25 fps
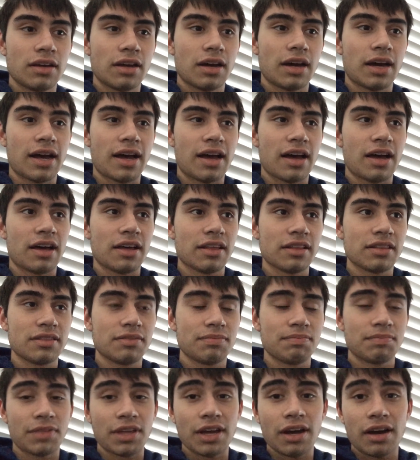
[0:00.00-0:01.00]
uh,
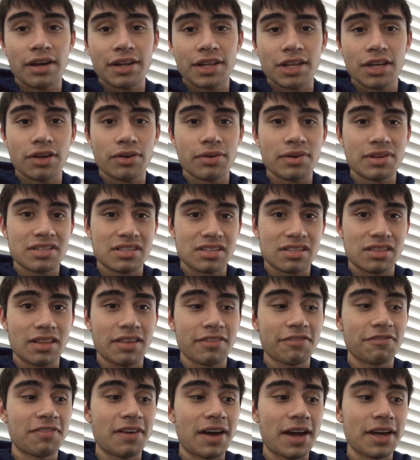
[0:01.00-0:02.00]
the audio is in
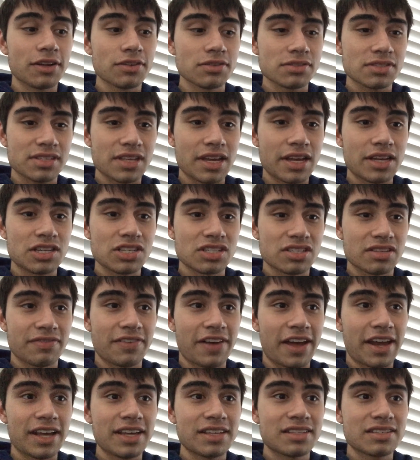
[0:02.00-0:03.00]
the final stages
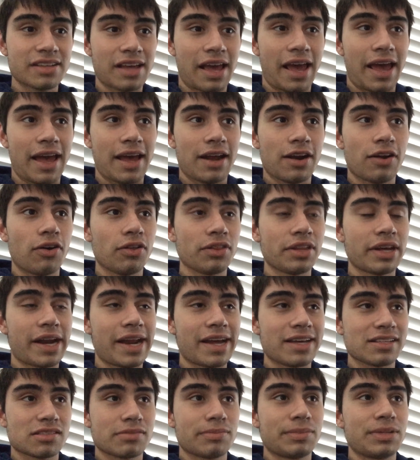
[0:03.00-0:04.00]
of edit, and all that
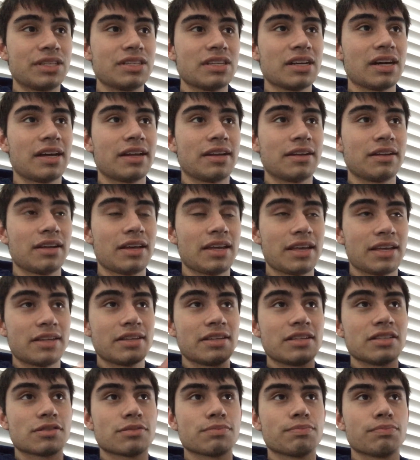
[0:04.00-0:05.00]
has to be done
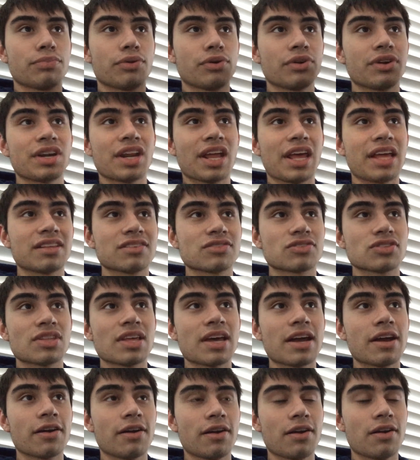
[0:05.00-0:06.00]
is put it into
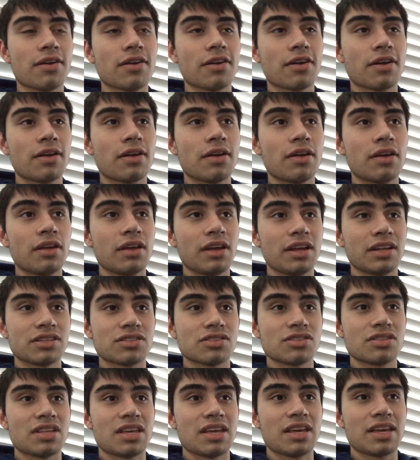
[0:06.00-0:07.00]
there,
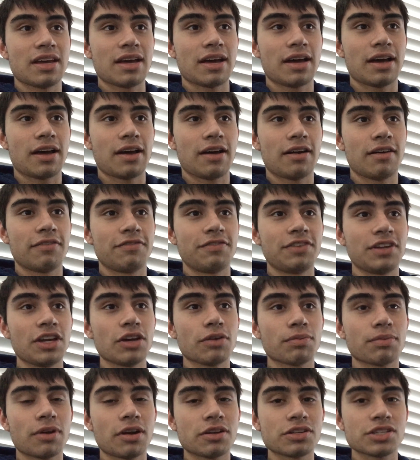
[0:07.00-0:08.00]
into the, uh,
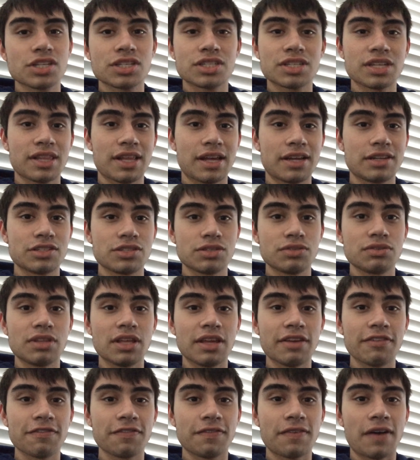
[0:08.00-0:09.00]
video project, and then do
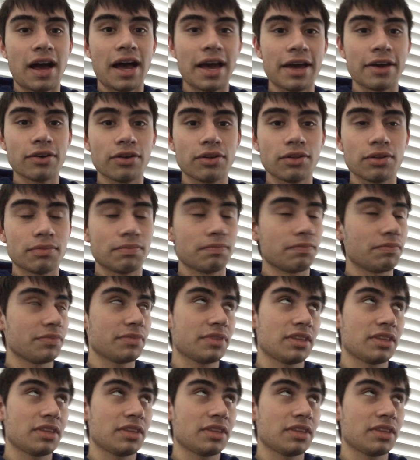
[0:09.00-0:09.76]
the file,